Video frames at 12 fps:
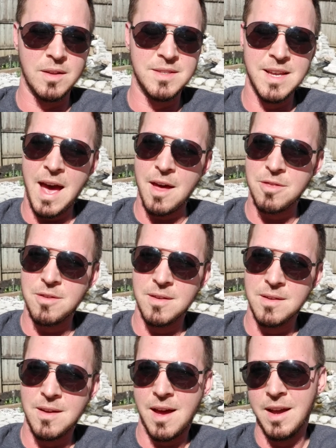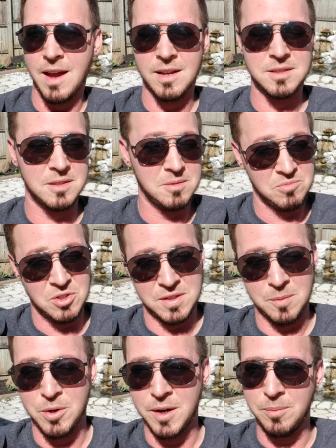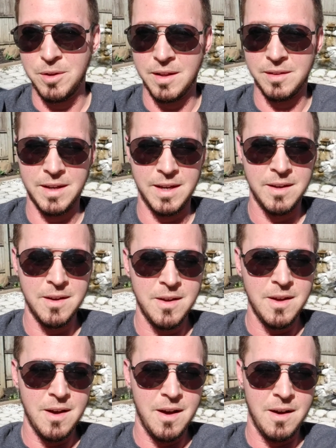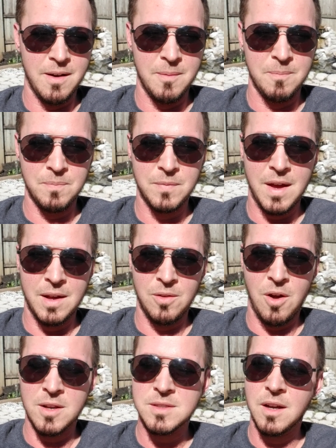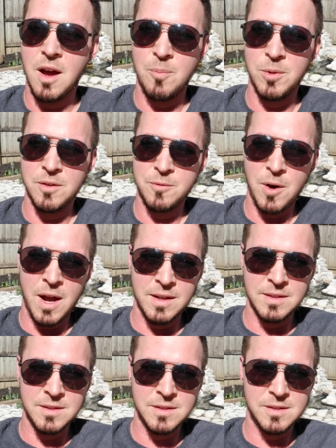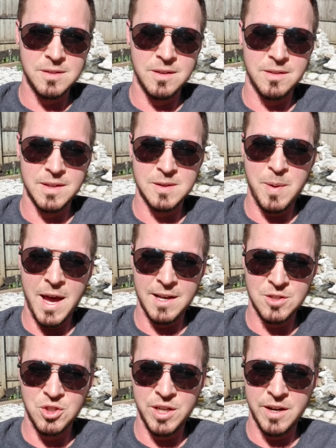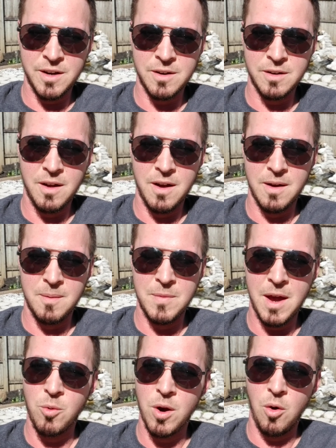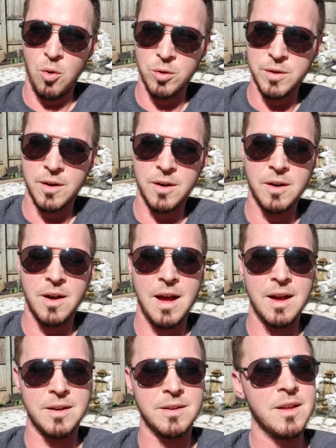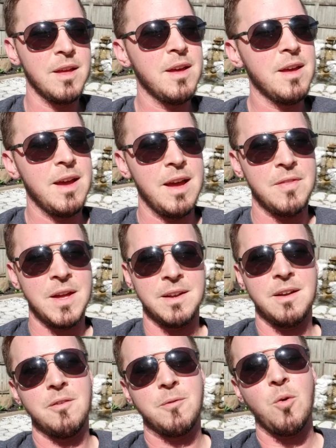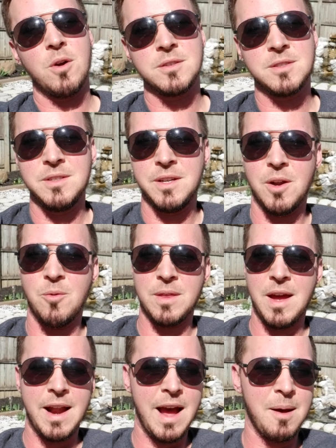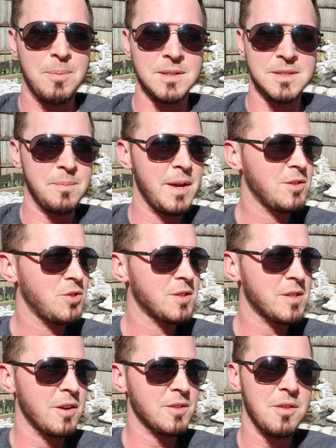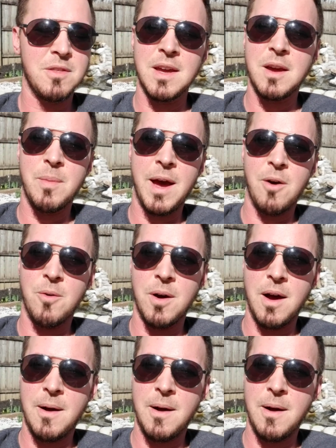death, I guess, just to put it bluntly. I lost a couple of friends this past year that were older, and then, of course, when that happens, it makes you start to think about